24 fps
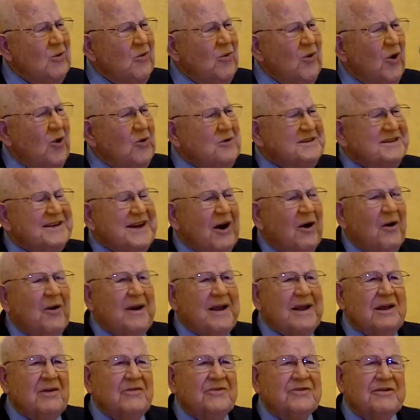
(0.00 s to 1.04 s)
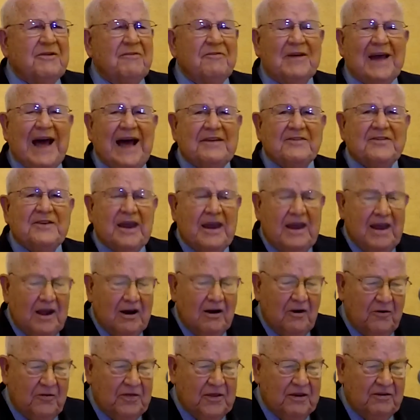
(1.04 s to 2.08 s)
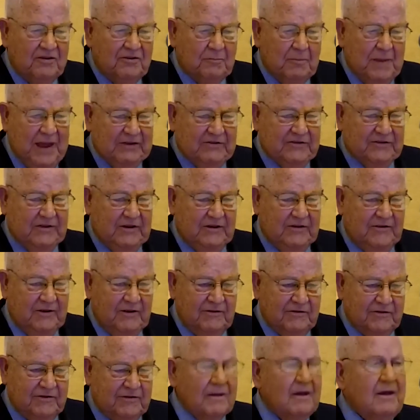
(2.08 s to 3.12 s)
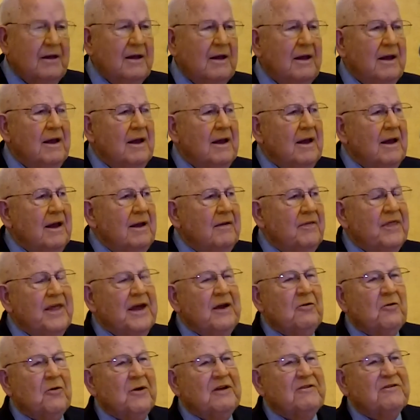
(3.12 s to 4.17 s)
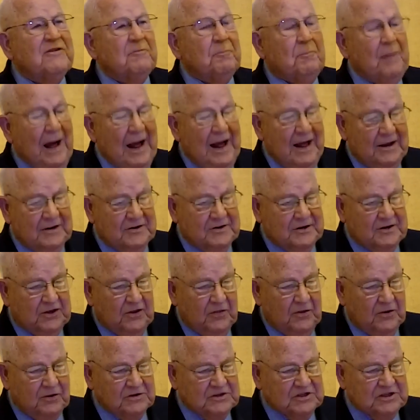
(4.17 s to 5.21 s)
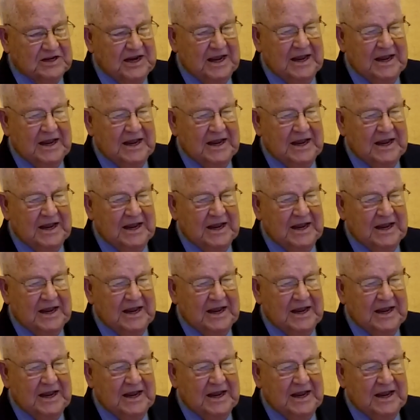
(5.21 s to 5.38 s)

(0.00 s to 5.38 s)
Rotarians have got to hear these messages and then respond to those